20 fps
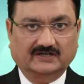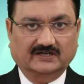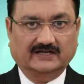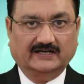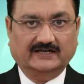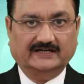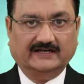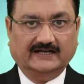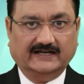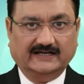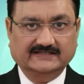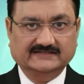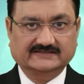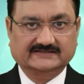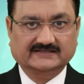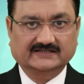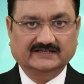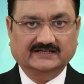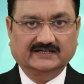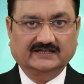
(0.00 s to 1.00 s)
and
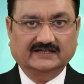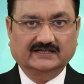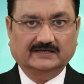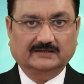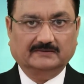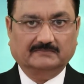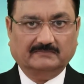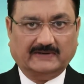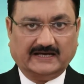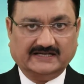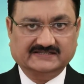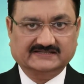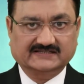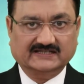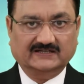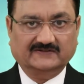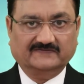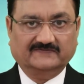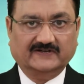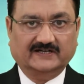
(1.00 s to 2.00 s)
hence,
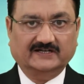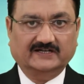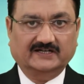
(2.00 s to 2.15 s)
myself and